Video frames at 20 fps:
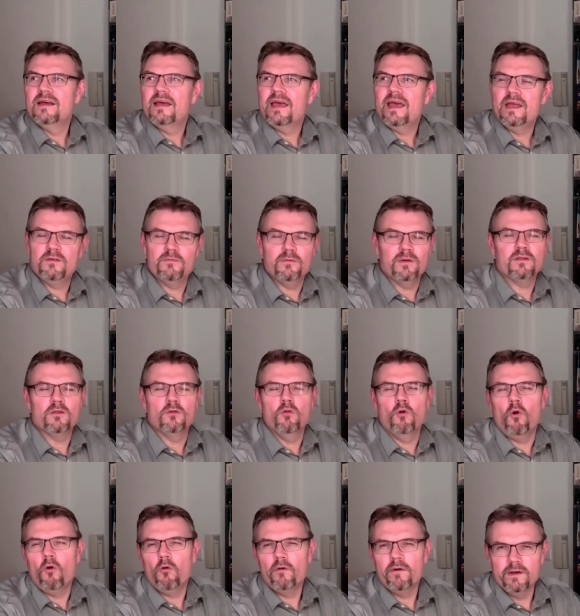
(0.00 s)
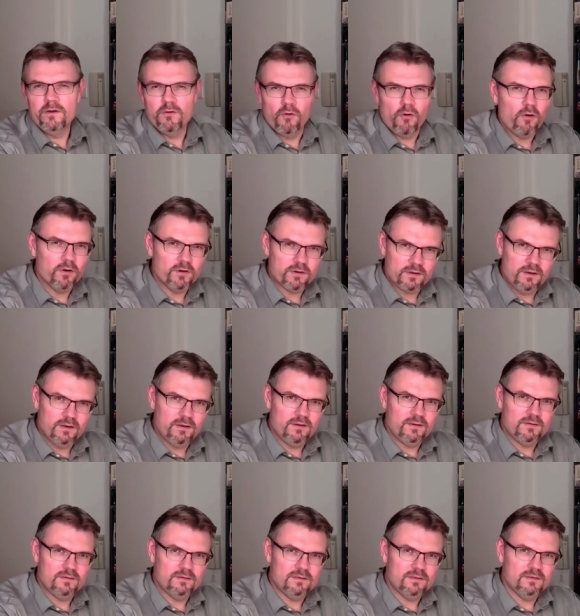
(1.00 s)
Edward Lawry Norton,
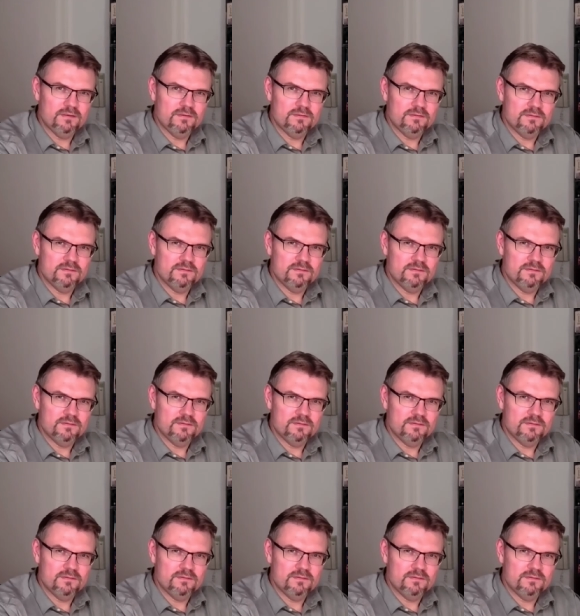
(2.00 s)
uh,